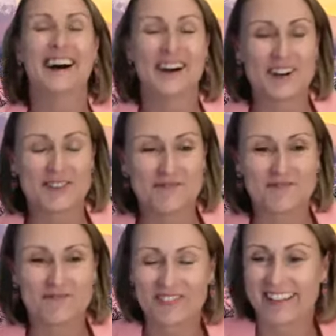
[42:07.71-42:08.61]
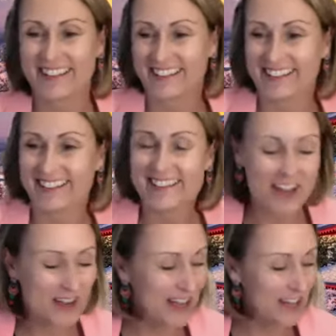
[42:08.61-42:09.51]

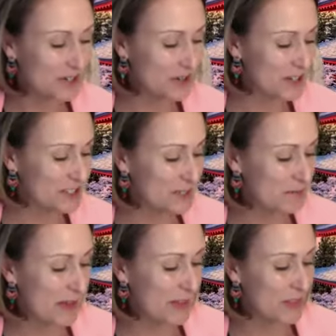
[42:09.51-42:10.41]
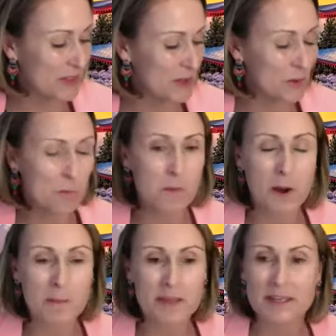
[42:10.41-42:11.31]
Now I had a question about the
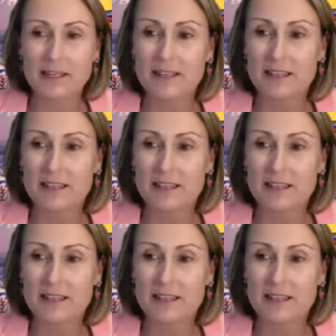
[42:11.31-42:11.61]
umami.